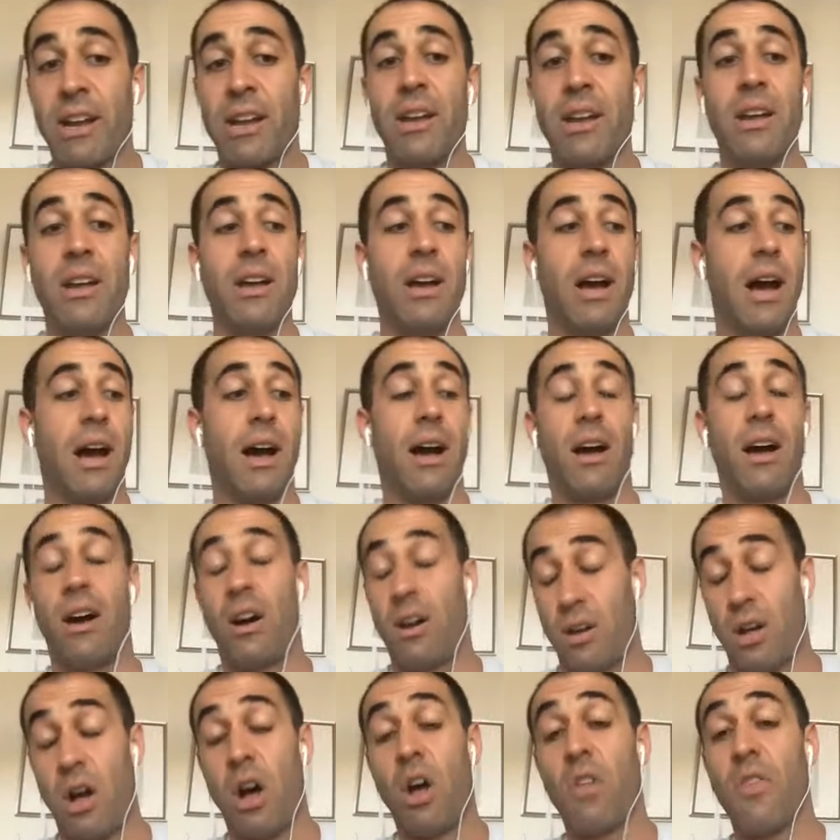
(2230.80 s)
uh, all,
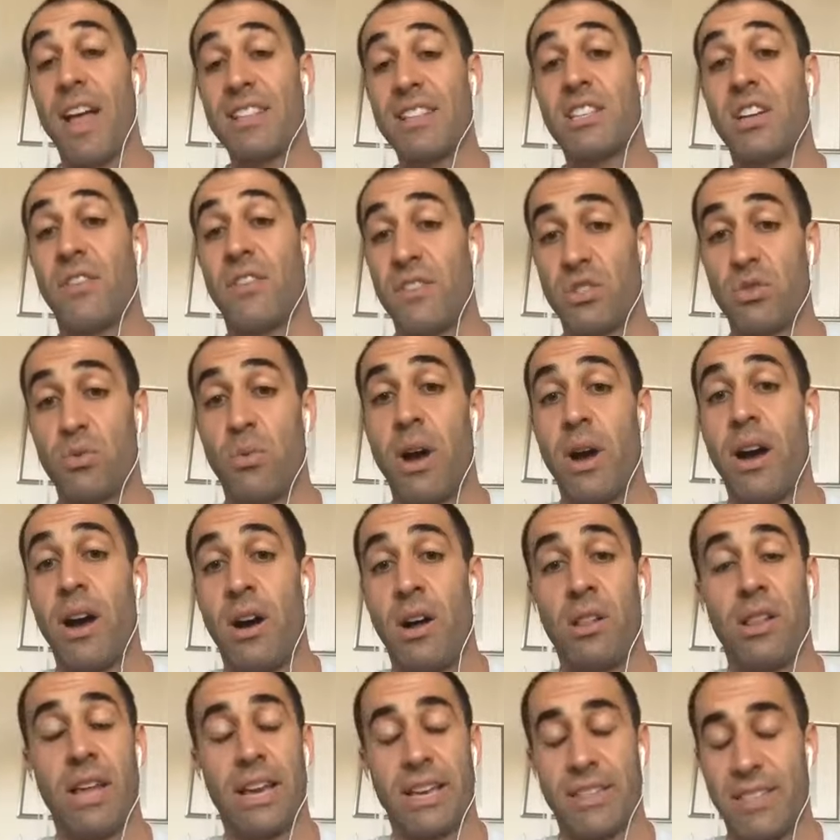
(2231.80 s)
all that stuff as well
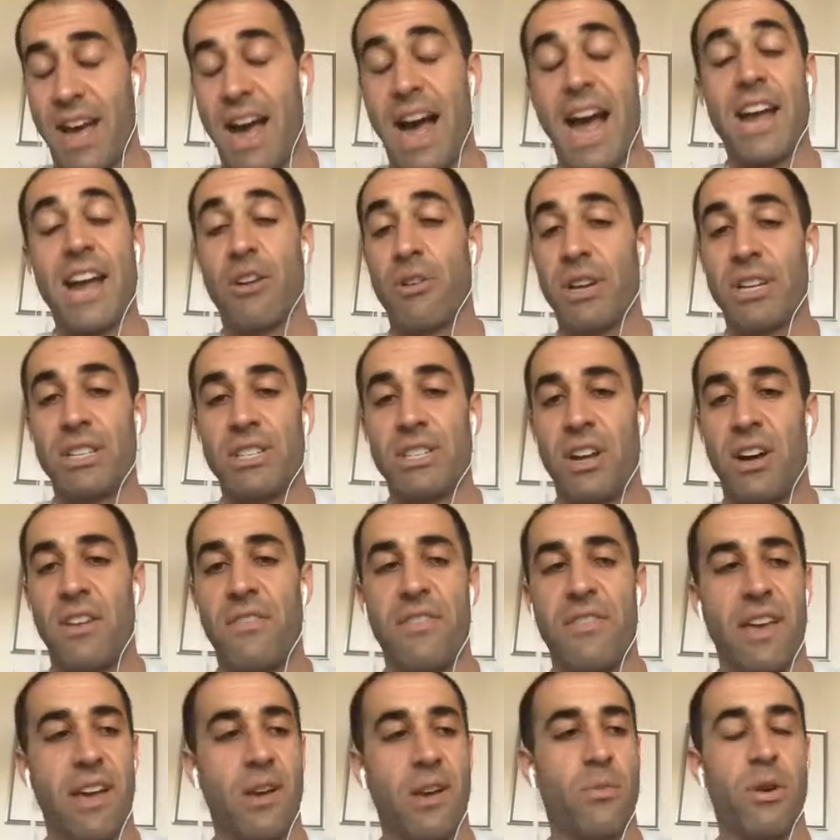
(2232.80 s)
like the hiring stuff
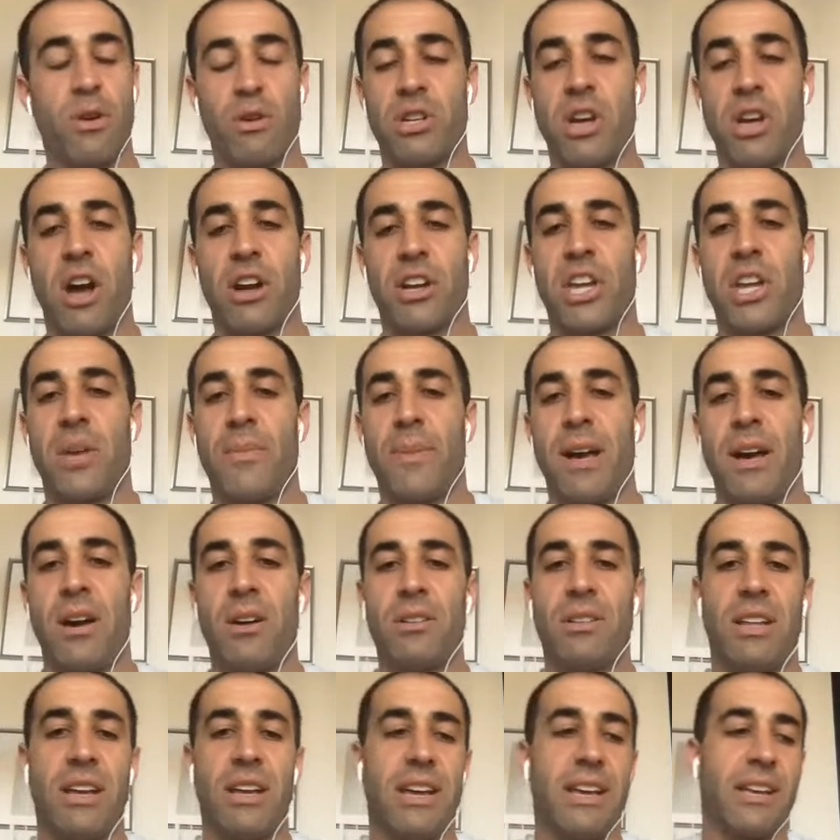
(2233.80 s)
that we were talking about
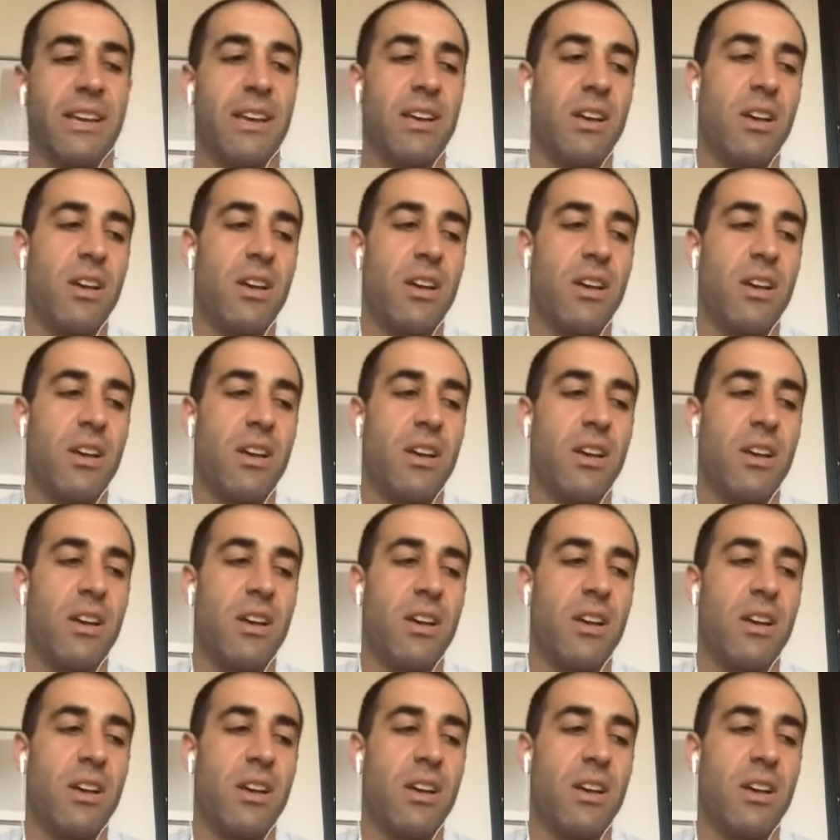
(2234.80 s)
like